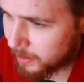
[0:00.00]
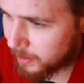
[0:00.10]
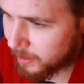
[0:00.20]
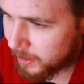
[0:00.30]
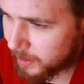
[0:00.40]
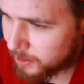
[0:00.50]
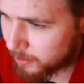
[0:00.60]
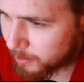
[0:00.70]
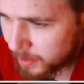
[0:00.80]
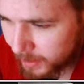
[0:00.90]
Knight
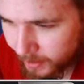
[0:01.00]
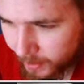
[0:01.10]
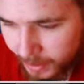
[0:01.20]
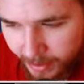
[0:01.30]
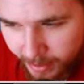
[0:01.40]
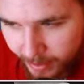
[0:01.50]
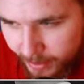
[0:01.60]
jumps in. Ah, I